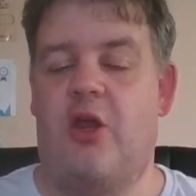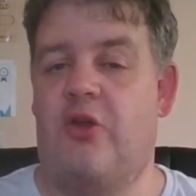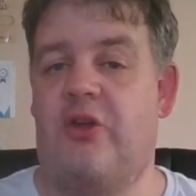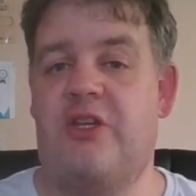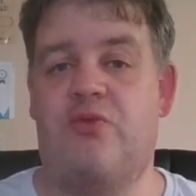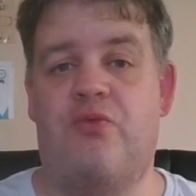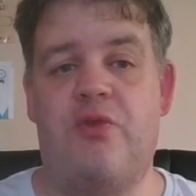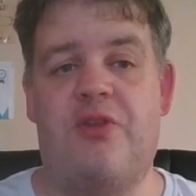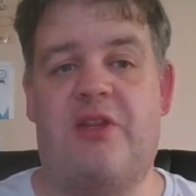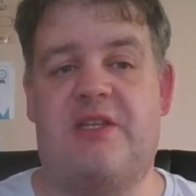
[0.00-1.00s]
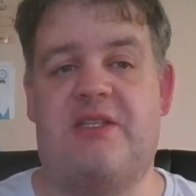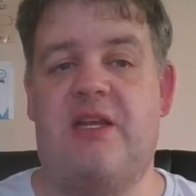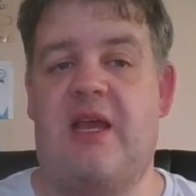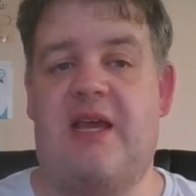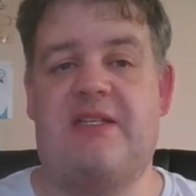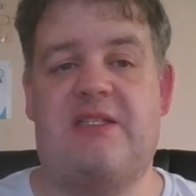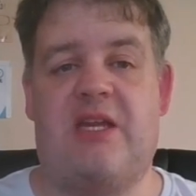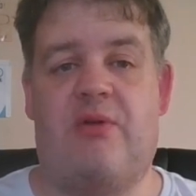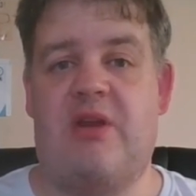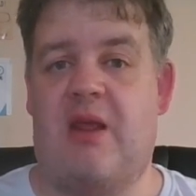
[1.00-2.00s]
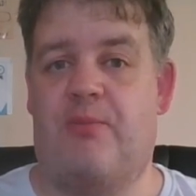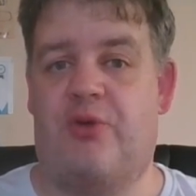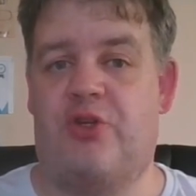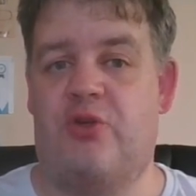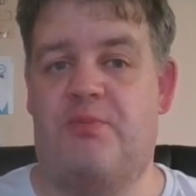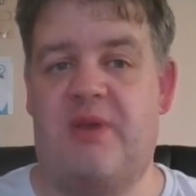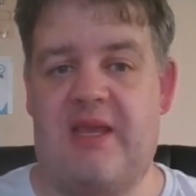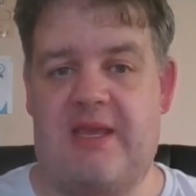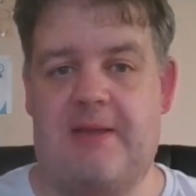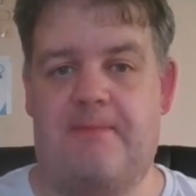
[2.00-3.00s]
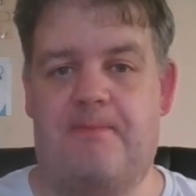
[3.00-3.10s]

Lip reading: not as ruthless as a Terran Emperor should be.